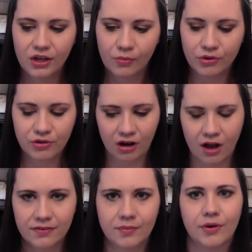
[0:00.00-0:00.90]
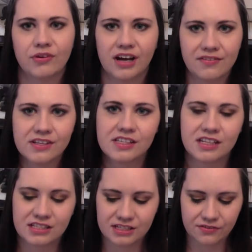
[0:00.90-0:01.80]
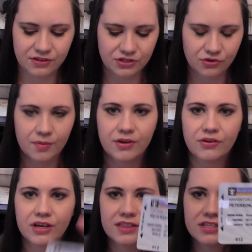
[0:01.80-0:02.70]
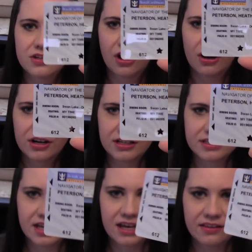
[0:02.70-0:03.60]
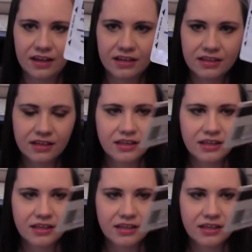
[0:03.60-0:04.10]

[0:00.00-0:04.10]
When you get off the boat, obviously that's a different story, but you'll get this card. It'll say like,